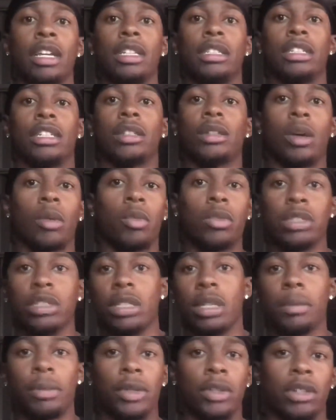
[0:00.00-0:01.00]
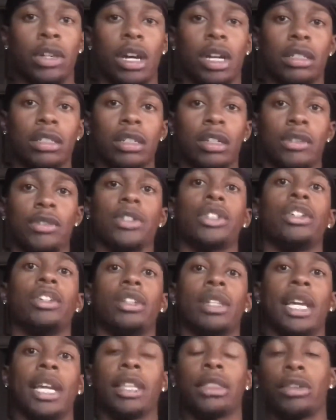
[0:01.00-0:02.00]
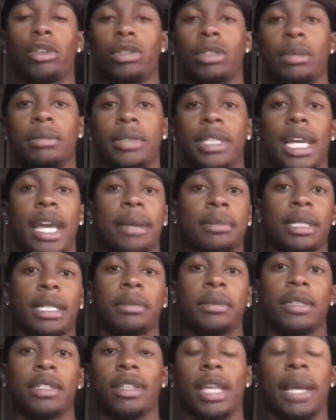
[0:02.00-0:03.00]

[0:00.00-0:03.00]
just a simple crossover or like throw some jab steps in.